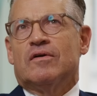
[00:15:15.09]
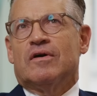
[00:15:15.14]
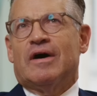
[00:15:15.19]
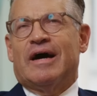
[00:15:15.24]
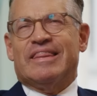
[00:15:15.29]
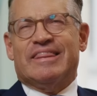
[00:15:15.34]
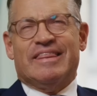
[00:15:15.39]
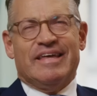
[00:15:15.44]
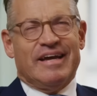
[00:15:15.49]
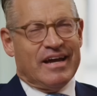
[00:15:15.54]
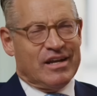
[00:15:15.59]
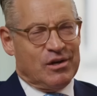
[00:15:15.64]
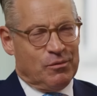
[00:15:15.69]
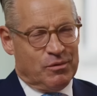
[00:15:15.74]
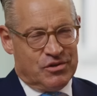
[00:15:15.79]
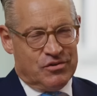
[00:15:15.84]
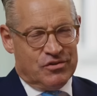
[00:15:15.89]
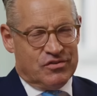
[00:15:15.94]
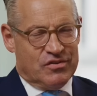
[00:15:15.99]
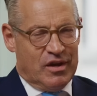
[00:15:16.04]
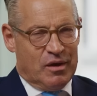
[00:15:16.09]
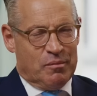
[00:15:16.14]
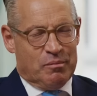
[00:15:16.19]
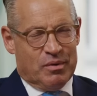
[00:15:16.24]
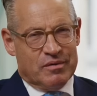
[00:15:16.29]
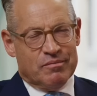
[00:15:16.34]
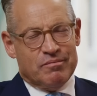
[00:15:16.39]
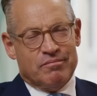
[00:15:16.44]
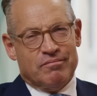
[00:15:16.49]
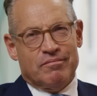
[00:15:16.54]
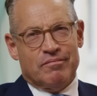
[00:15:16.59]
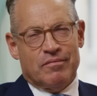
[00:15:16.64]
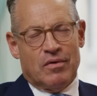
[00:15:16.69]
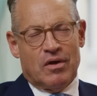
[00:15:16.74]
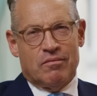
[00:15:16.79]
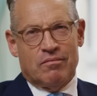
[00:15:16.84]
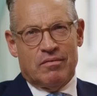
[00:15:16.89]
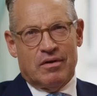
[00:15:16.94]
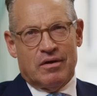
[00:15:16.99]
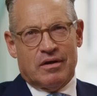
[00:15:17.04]
I think I know what you're saying, but
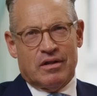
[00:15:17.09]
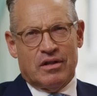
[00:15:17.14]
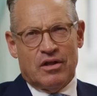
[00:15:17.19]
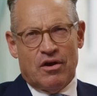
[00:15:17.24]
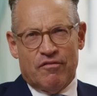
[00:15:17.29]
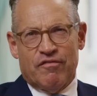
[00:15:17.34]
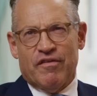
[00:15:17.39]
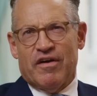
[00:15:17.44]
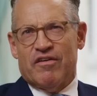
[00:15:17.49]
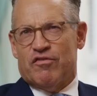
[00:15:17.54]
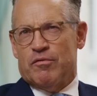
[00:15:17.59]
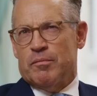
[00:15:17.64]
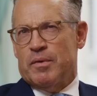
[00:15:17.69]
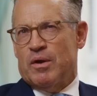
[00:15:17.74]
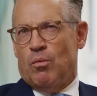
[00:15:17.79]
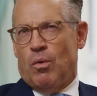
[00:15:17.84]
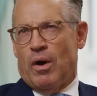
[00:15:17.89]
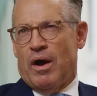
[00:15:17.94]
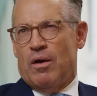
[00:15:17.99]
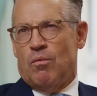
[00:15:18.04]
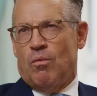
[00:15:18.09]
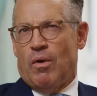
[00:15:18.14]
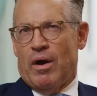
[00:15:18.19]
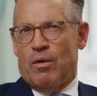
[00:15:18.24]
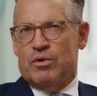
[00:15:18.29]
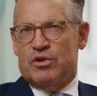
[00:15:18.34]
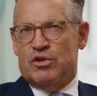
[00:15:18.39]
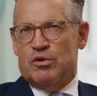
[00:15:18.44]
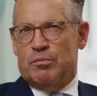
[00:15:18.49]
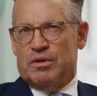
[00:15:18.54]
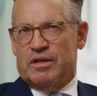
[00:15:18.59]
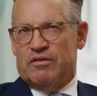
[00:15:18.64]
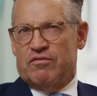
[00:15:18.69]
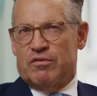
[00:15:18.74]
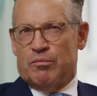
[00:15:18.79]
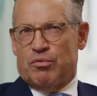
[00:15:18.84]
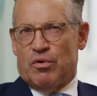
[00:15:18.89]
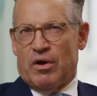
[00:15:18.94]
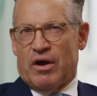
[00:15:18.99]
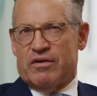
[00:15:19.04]
clarify for me, why, why wouldn't you believe
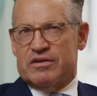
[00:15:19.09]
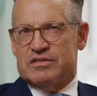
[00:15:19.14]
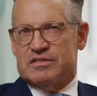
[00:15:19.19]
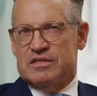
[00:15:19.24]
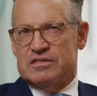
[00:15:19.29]
in progress?